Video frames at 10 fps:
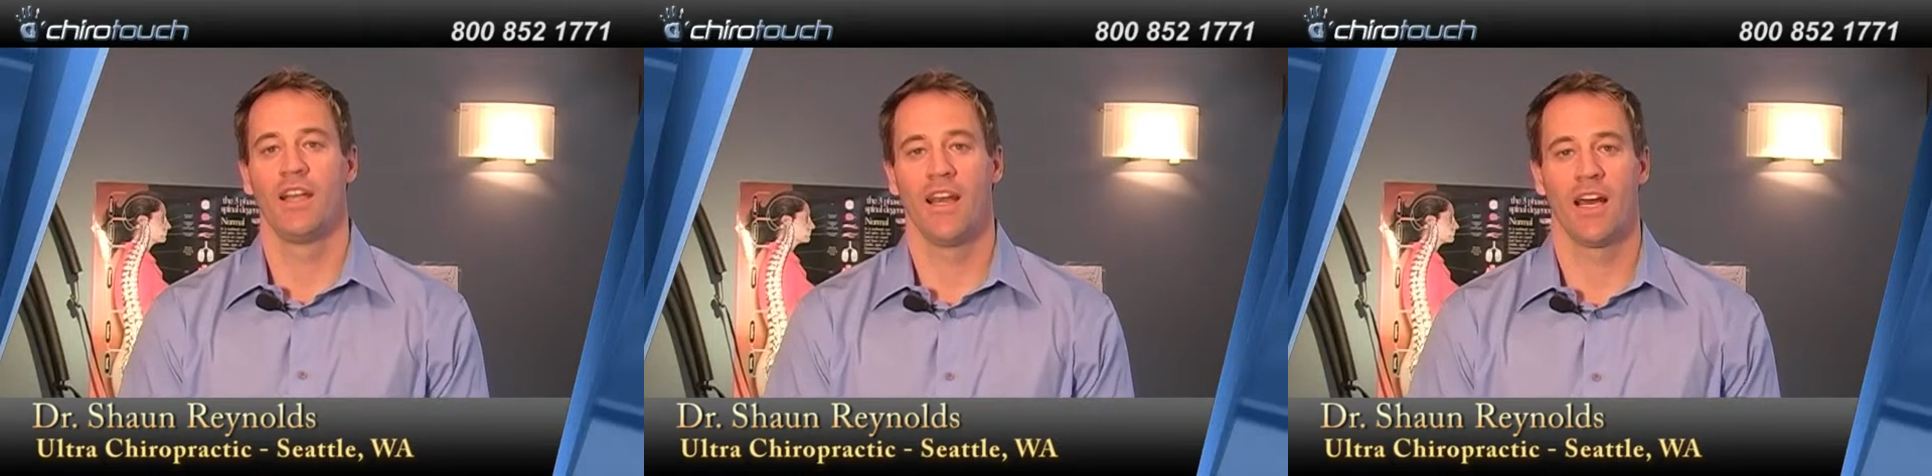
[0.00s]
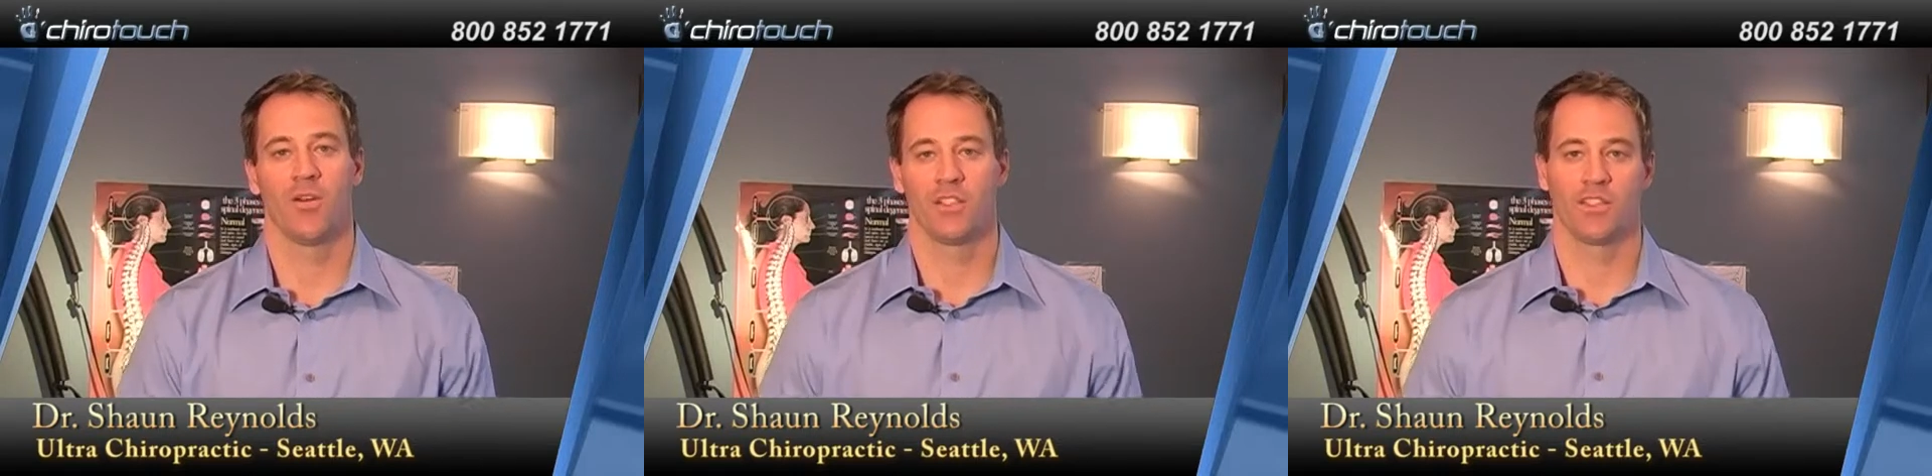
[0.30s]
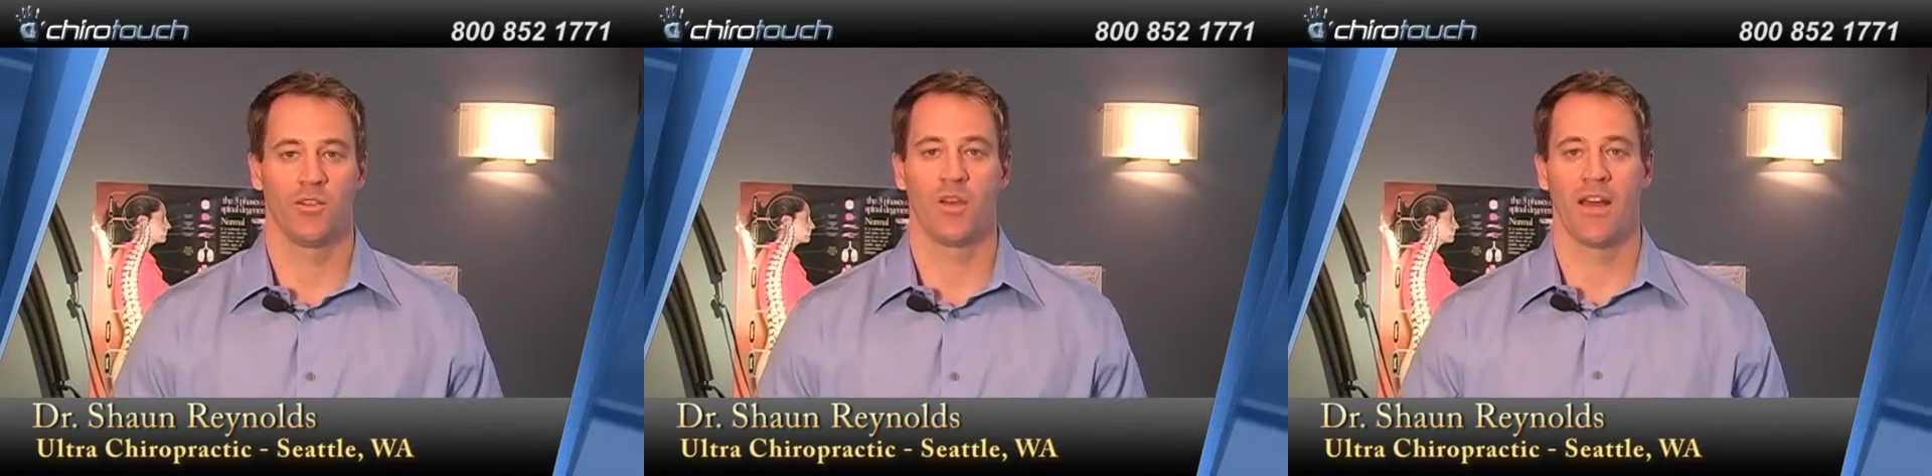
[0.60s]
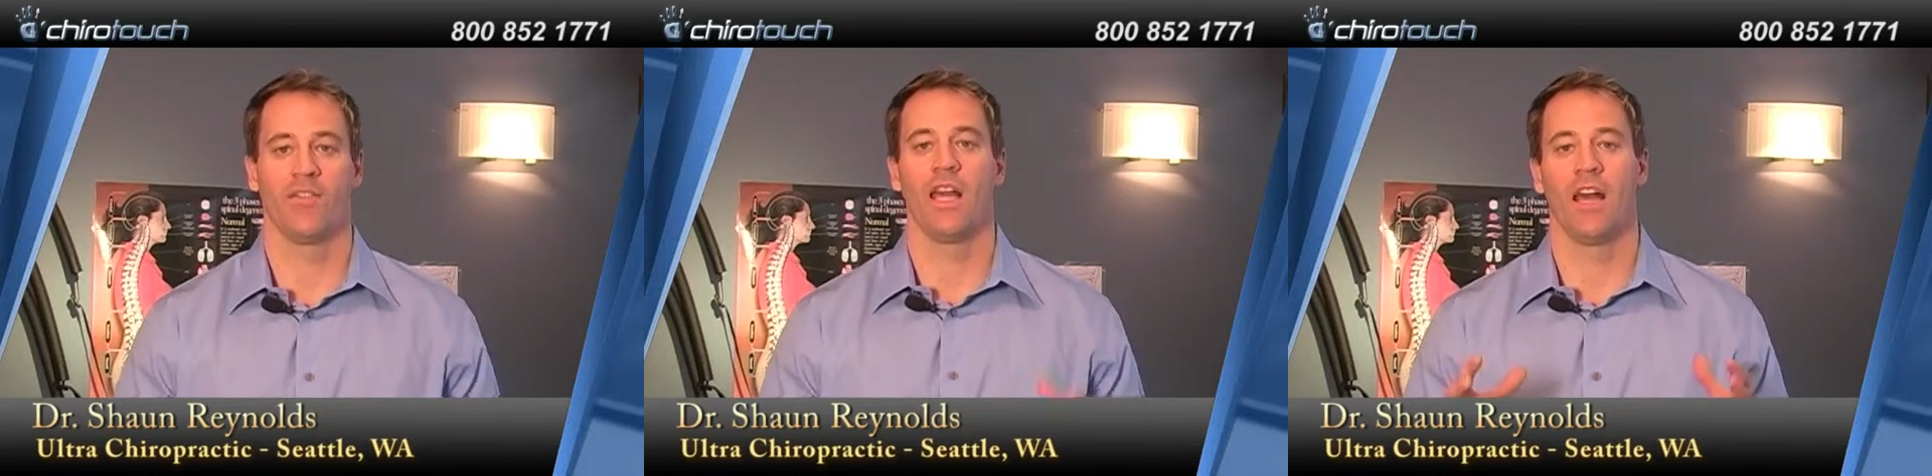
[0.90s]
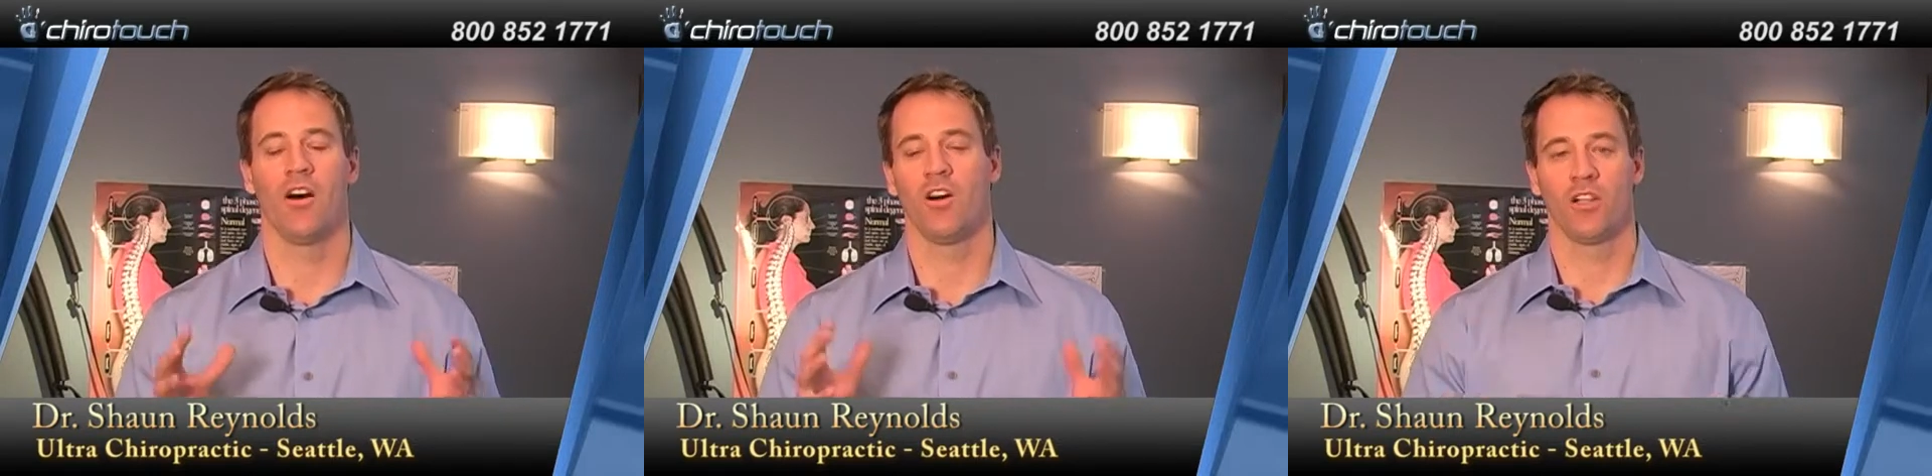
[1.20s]
now you have
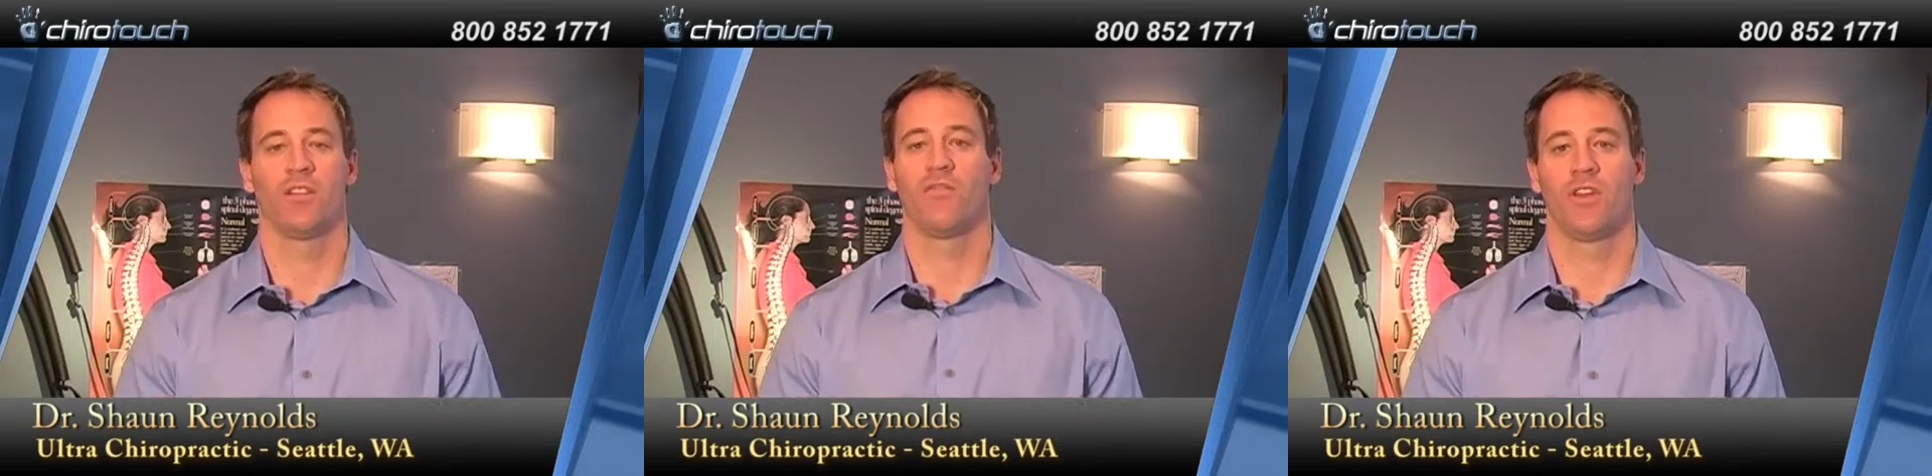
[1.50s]
all of